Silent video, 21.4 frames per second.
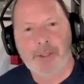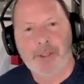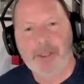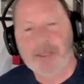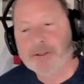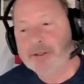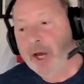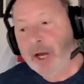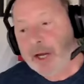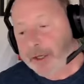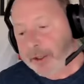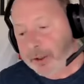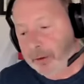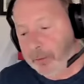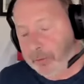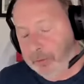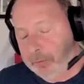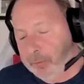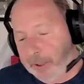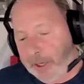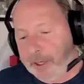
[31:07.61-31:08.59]
That's,
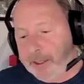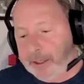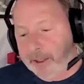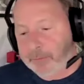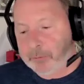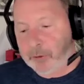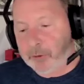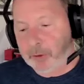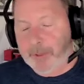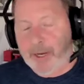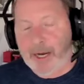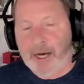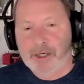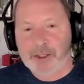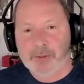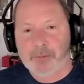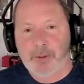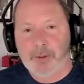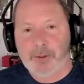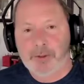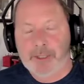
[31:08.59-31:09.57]
what I get more
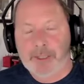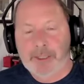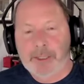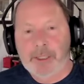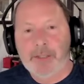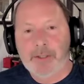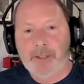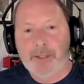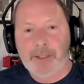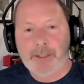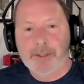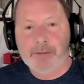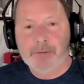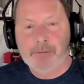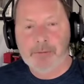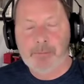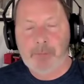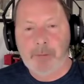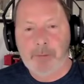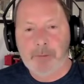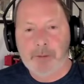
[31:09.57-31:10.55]
passionate about than anything is
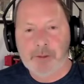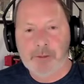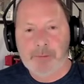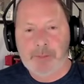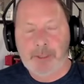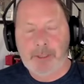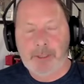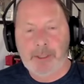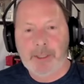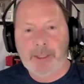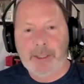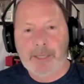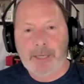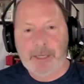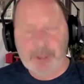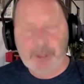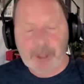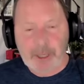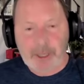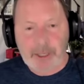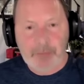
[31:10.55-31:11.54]
public speaking and
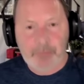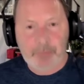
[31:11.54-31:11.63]
educating